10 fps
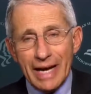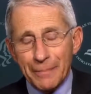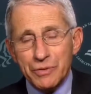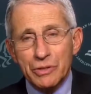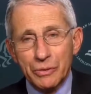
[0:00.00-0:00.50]

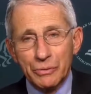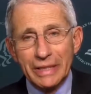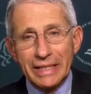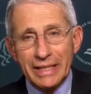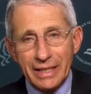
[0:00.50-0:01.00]

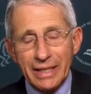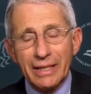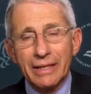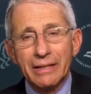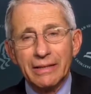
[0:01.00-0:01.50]
absolutely
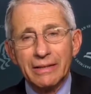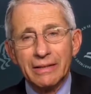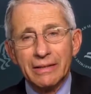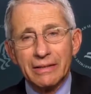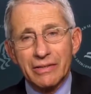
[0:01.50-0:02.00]
key
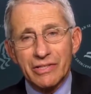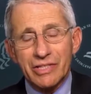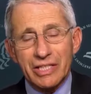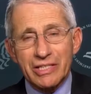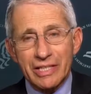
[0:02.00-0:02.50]
to the
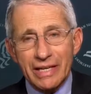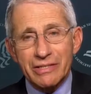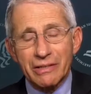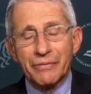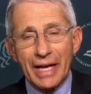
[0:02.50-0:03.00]

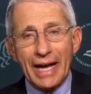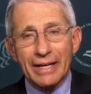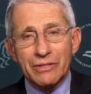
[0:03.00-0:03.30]
success of that.